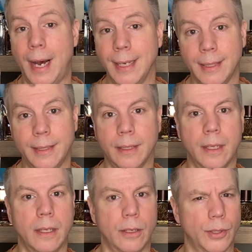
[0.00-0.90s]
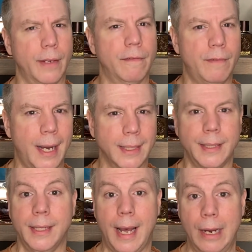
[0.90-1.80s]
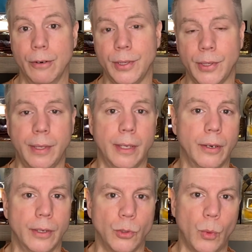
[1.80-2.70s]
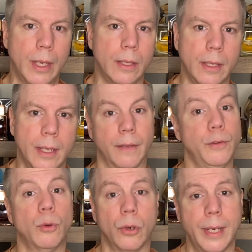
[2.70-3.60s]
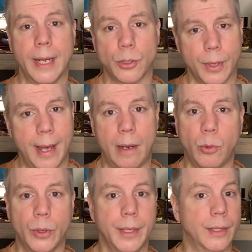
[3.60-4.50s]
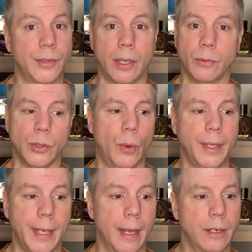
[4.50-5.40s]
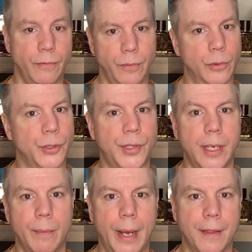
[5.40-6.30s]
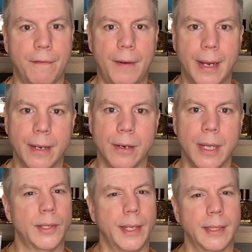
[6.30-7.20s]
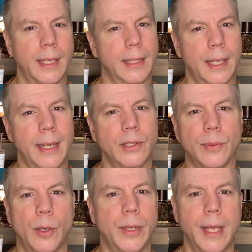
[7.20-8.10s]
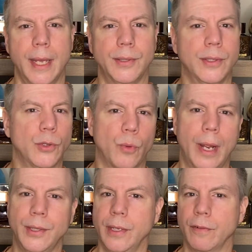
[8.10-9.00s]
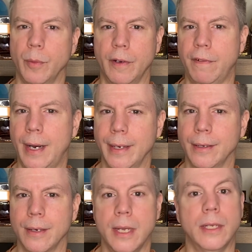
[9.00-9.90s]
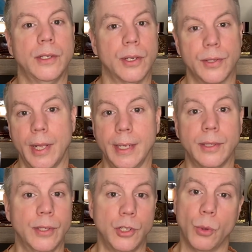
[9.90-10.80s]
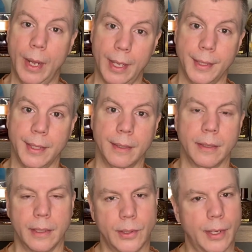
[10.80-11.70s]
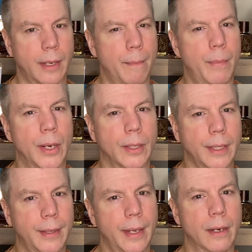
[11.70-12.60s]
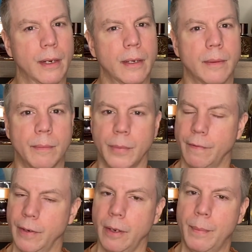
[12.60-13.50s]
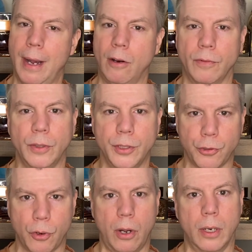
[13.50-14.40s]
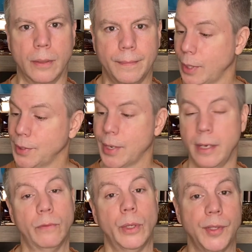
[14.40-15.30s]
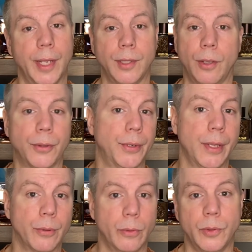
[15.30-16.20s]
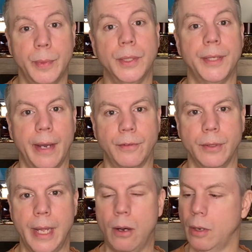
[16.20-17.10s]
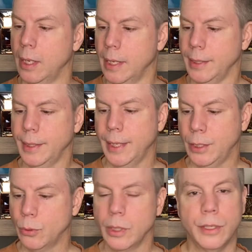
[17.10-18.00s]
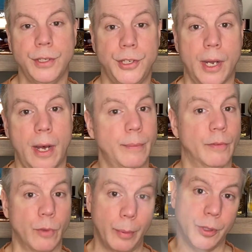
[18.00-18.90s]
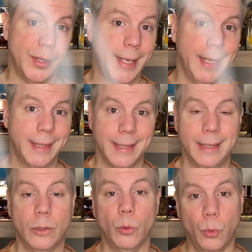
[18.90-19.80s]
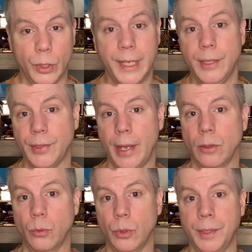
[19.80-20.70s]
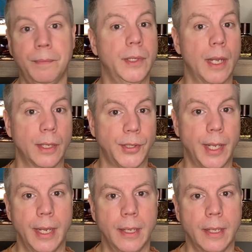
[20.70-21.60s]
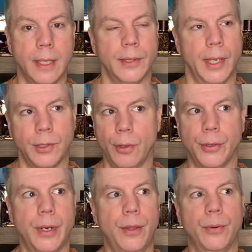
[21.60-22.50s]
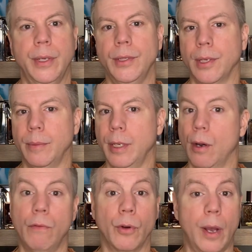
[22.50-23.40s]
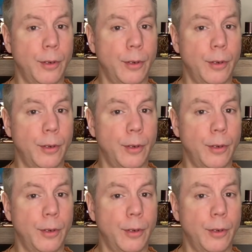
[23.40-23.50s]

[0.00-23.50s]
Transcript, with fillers: violet. There's like violet and iris in there as well. Like if you were an actual cowboy and the sun was going down and you were sitting by the fire, it's like that light smoky essence rising from the fire, just like sensuality. It's like a barely there, but very powerful and strong. So that's kind of what Santal 33 was built after. Now, did they do a good job of representing it in woody sandalwood Dossier? Santal 33 is gonna be over